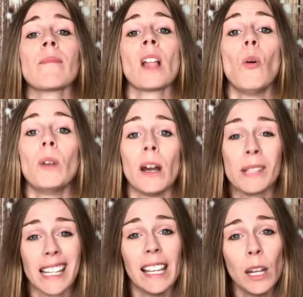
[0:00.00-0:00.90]
When I was a
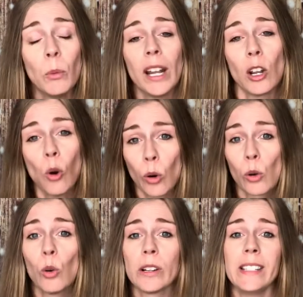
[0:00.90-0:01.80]
kid, we had a quarter
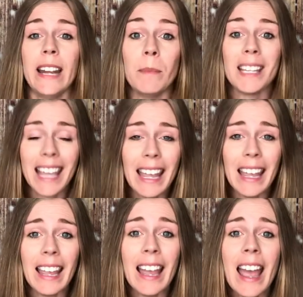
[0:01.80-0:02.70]
horse named King,
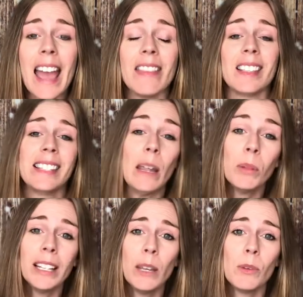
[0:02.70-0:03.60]
and the stable
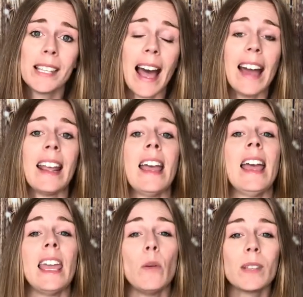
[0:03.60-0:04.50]
he was at,
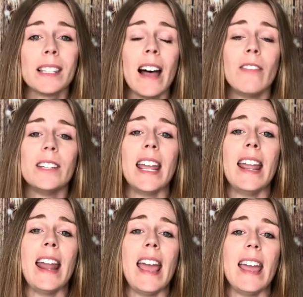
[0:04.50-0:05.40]
he was left in
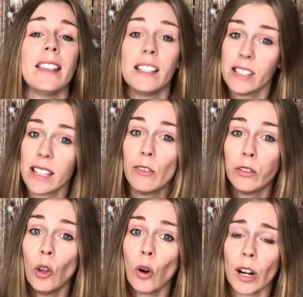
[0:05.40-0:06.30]
a, this is in
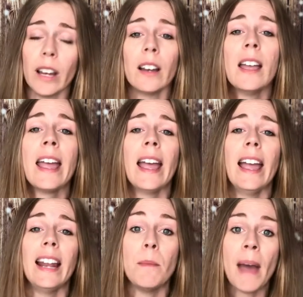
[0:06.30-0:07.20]
Florida, in
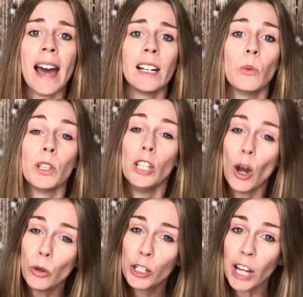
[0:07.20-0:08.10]
a paddock with no
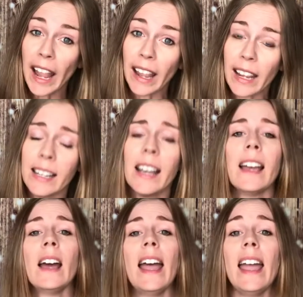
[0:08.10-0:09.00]
shade,
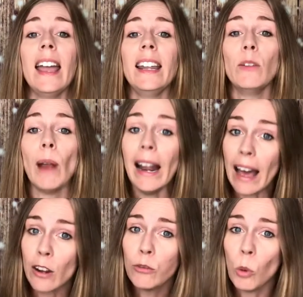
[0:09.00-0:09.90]
and he ran out
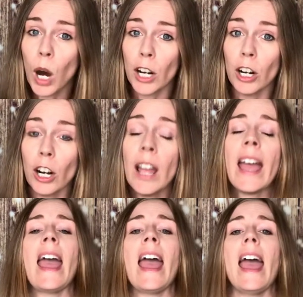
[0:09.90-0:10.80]
of water,
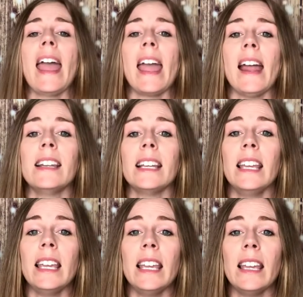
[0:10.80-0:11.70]
and
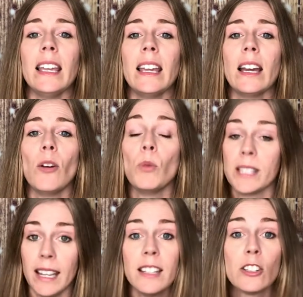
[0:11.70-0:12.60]
he was
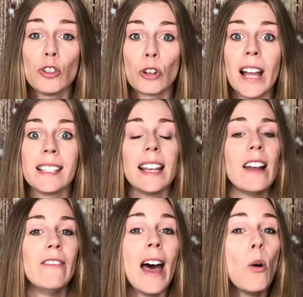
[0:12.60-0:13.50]
in distress, and a
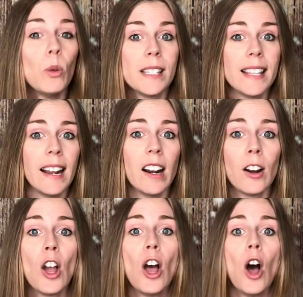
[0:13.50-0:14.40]
vet was there,
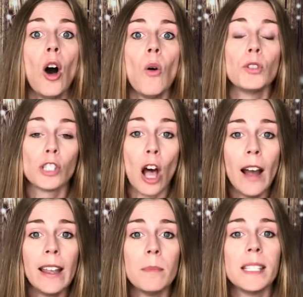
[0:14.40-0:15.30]
saw
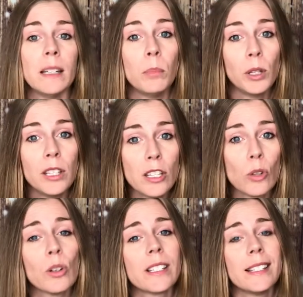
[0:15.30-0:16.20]
him, said, put this
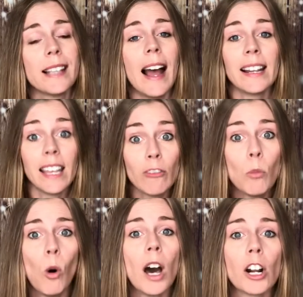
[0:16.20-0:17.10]
horse inside, give him
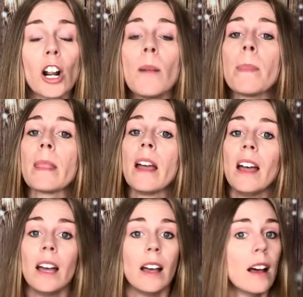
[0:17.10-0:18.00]
water.
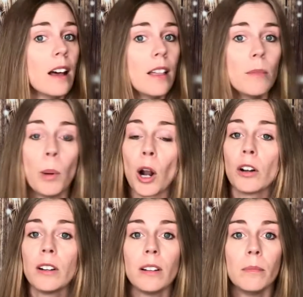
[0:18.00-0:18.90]

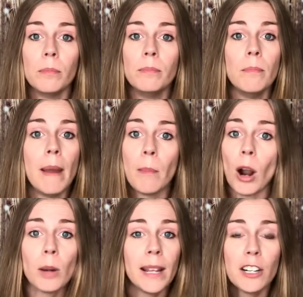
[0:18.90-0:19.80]
Barn
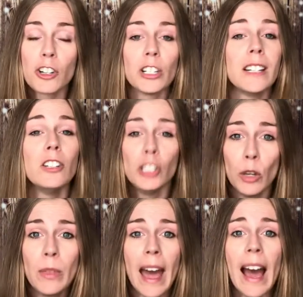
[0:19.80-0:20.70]
manager didn't do
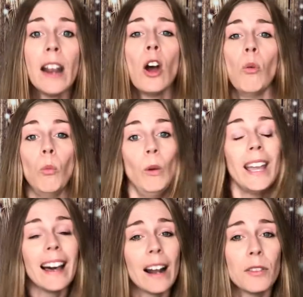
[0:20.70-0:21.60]
that. When we
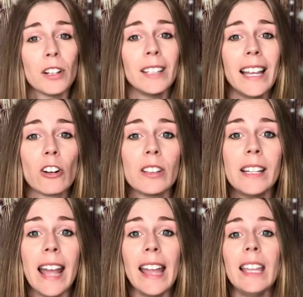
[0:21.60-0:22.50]
got out there later in the
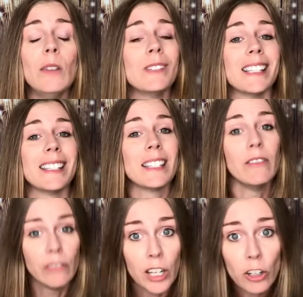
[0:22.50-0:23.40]
day, he was in
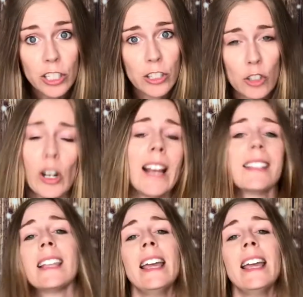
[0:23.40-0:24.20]
severe distress.